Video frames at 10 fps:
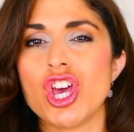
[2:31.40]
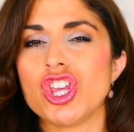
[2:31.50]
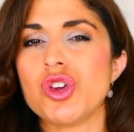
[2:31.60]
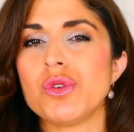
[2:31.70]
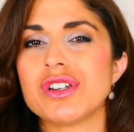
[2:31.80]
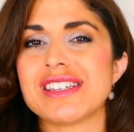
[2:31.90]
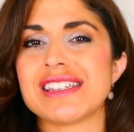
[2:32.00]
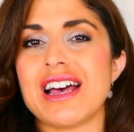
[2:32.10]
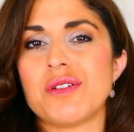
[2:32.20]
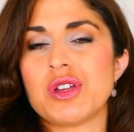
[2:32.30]
You want to
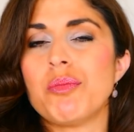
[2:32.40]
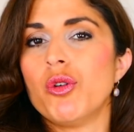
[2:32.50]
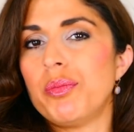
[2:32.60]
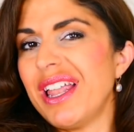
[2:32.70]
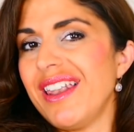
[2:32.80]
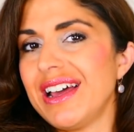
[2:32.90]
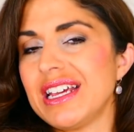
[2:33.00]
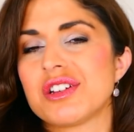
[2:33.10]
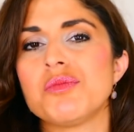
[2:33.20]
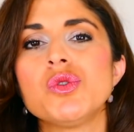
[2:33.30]
sound more
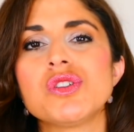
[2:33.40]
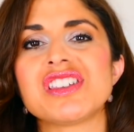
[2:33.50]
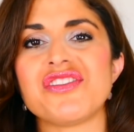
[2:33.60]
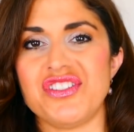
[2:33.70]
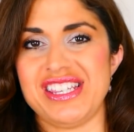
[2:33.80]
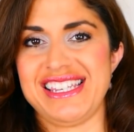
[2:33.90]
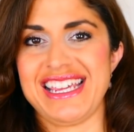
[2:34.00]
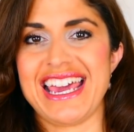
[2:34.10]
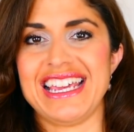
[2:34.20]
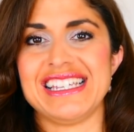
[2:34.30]
polite, more
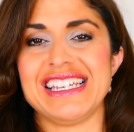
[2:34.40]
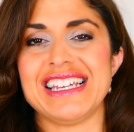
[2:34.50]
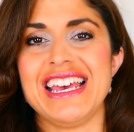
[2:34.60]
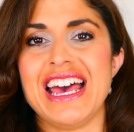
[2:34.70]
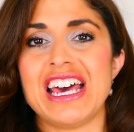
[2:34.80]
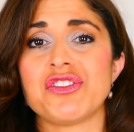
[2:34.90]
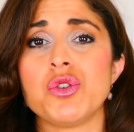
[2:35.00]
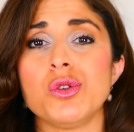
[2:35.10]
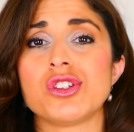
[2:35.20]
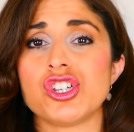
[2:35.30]
sophisticated, and of
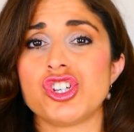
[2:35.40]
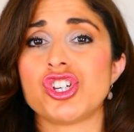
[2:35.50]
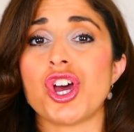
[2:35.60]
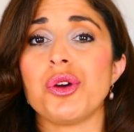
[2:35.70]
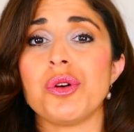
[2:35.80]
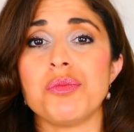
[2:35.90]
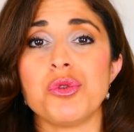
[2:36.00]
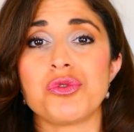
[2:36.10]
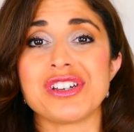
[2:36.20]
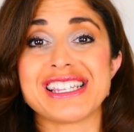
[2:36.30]
course show
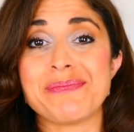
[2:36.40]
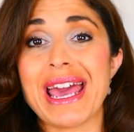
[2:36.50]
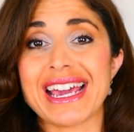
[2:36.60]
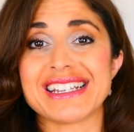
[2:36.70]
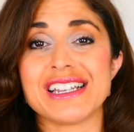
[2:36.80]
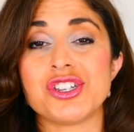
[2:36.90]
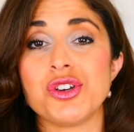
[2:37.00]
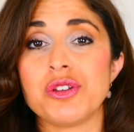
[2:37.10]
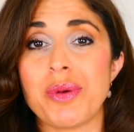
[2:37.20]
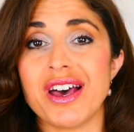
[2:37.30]
more respect
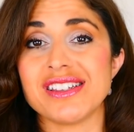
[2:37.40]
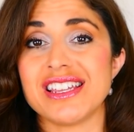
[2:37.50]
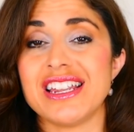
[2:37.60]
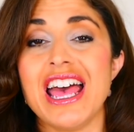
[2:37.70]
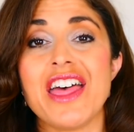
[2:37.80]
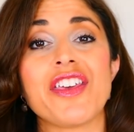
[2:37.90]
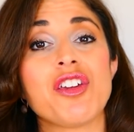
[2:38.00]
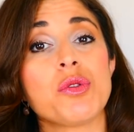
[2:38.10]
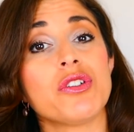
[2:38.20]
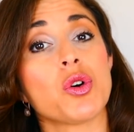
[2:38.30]
to the person that
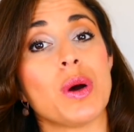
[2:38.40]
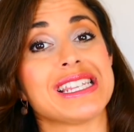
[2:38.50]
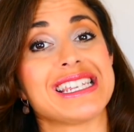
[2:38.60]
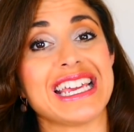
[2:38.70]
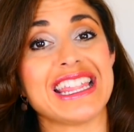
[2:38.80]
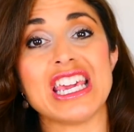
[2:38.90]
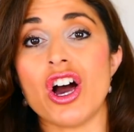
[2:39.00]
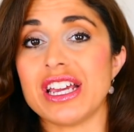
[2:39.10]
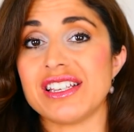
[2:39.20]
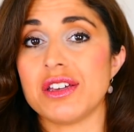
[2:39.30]
you are requesting the
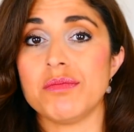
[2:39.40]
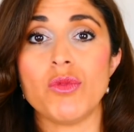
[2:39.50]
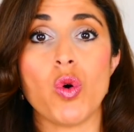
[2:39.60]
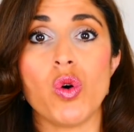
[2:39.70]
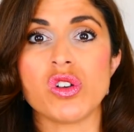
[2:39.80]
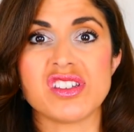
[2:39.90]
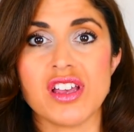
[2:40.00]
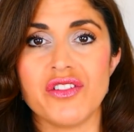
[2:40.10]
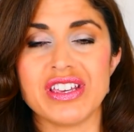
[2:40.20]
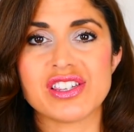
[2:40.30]
item or
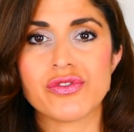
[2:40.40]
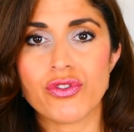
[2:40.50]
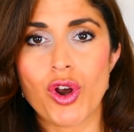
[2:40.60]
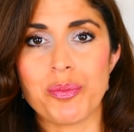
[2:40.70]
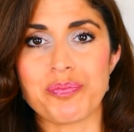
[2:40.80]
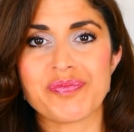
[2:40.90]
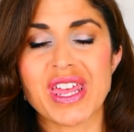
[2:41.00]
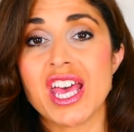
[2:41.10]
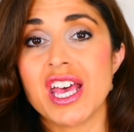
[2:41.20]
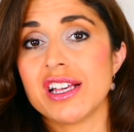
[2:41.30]
service from.
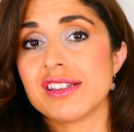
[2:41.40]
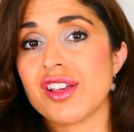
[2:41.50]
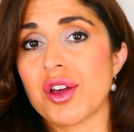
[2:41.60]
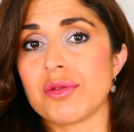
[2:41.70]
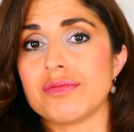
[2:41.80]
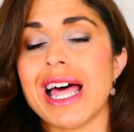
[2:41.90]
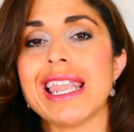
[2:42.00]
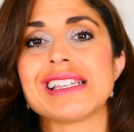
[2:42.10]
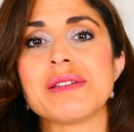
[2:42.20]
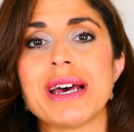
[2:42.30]
So
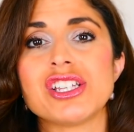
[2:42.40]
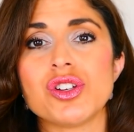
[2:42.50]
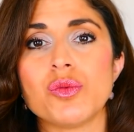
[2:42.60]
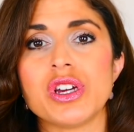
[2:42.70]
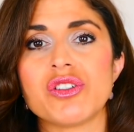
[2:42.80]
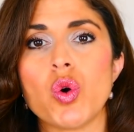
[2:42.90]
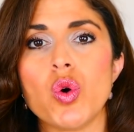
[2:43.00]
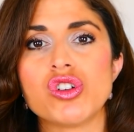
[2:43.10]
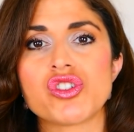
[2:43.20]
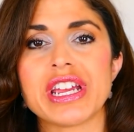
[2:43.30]
let's imagine we're
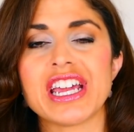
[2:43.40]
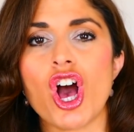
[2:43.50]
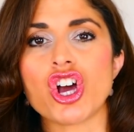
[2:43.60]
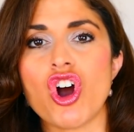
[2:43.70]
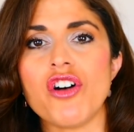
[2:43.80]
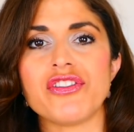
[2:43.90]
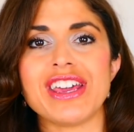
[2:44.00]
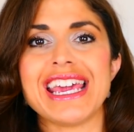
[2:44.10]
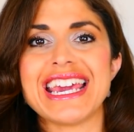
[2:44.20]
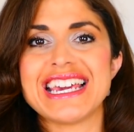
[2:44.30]
ordering a
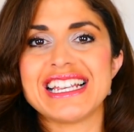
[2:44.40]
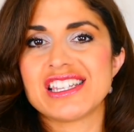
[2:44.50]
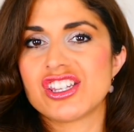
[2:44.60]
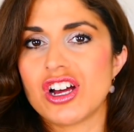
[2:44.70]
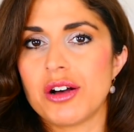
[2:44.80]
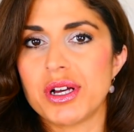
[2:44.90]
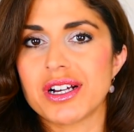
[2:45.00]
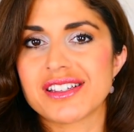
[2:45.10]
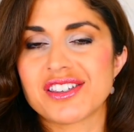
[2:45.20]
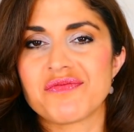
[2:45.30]
coffee in
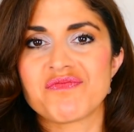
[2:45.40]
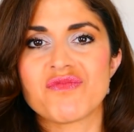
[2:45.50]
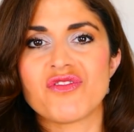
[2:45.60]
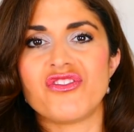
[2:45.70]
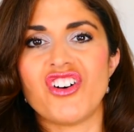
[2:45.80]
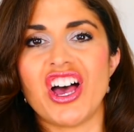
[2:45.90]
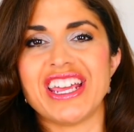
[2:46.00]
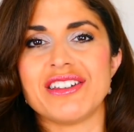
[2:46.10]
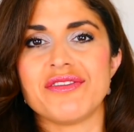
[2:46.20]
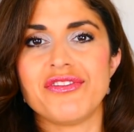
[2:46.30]
Starbucks. Fine.
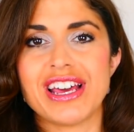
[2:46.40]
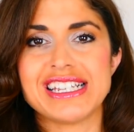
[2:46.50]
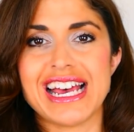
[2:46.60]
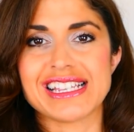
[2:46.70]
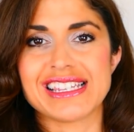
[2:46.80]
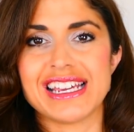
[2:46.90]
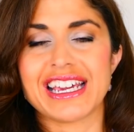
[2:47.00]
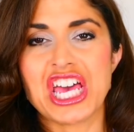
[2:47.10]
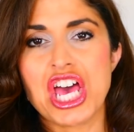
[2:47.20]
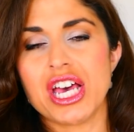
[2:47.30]

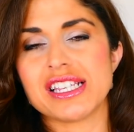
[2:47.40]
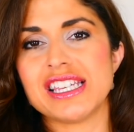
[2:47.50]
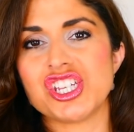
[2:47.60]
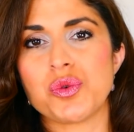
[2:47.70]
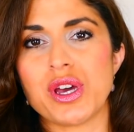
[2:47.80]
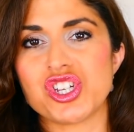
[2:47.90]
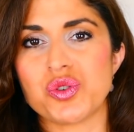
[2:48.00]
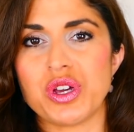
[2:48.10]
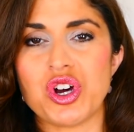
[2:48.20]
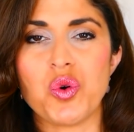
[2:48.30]
Fantastic, a situation
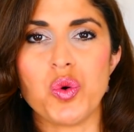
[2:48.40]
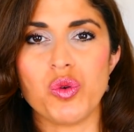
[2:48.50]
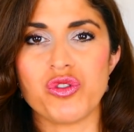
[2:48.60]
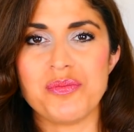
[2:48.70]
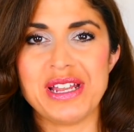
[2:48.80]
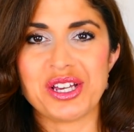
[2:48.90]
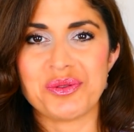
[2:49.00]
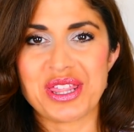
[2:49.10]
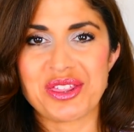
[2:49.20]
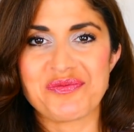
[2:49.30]
we are all familiar with.